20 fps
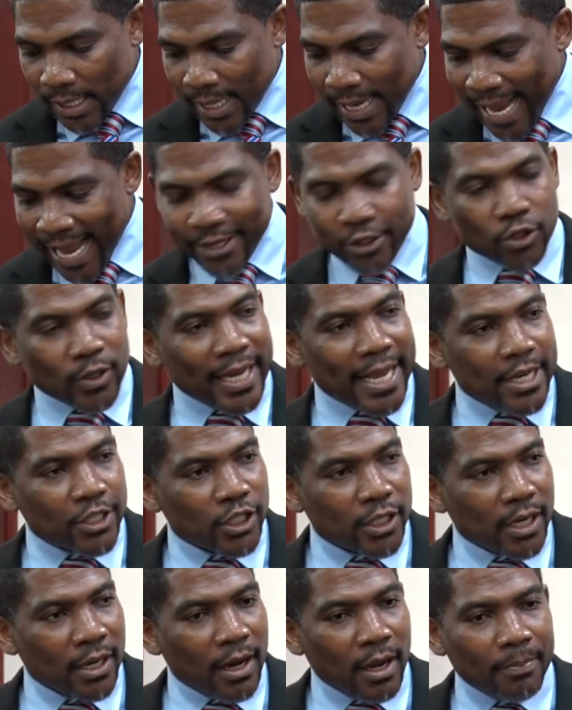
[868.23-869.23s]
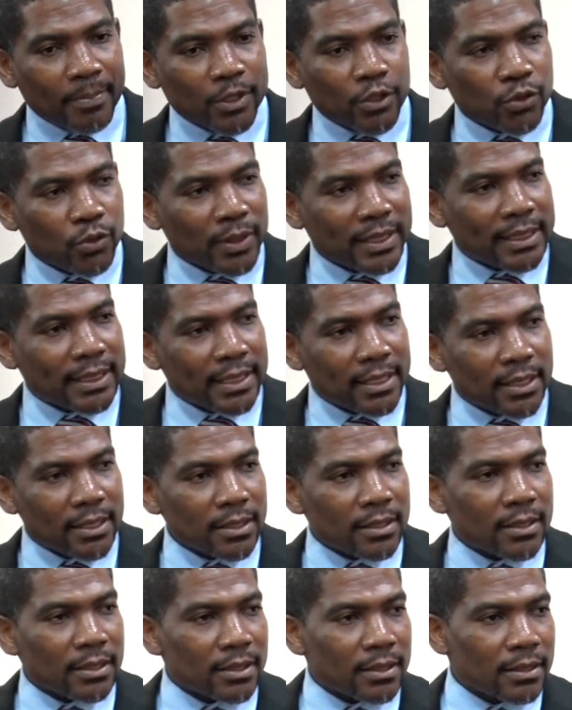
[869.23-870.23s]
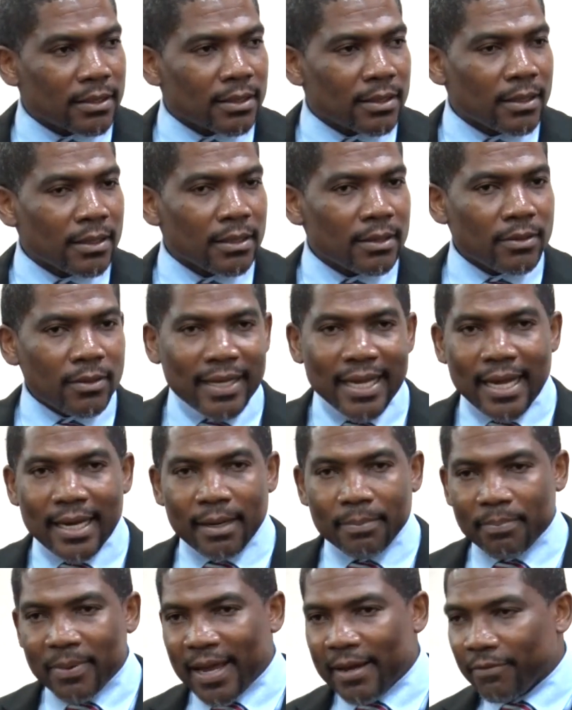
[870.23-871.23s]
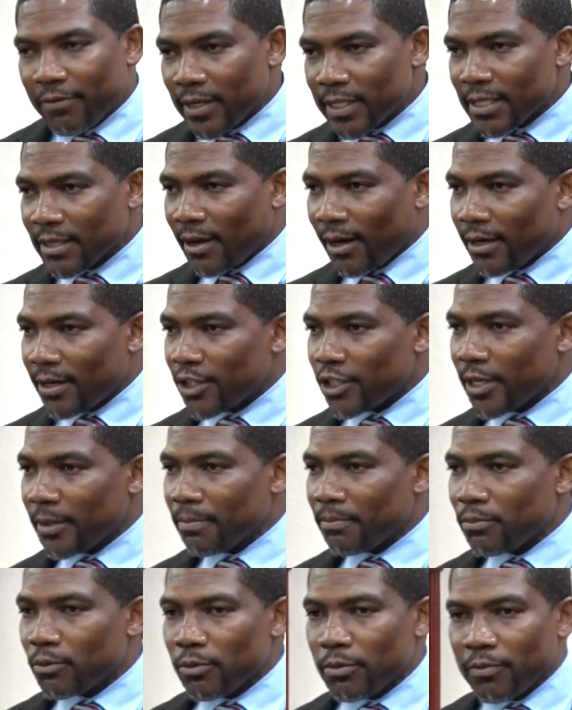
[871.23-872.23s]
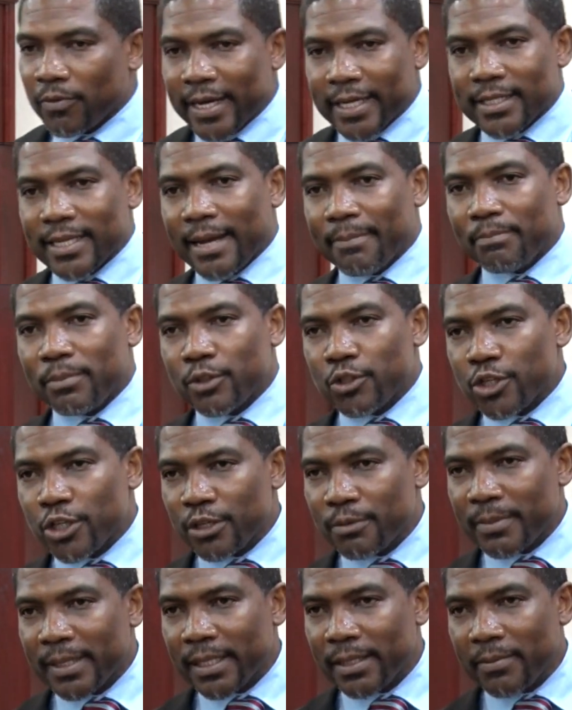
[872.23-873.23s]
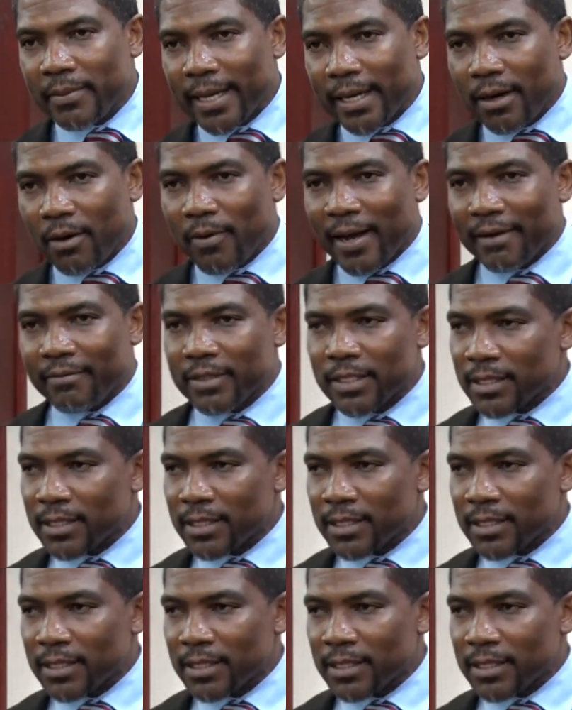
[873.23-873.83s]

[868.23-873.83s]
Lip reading: Educational opportunities, you can apply for a scholarship to, for example, Germany. We are now having